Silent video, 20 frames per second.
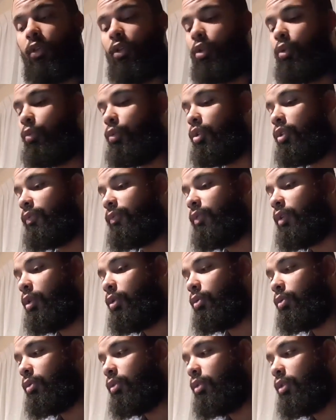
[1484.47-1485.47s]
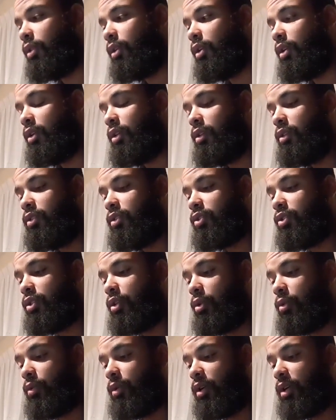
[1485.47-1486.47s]
You would have known.
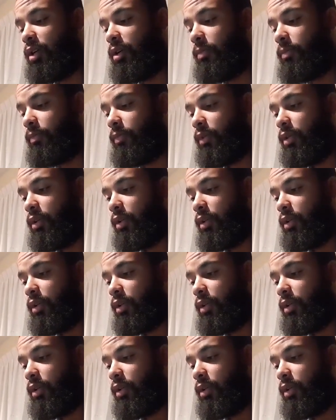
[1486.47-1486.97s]
So, um,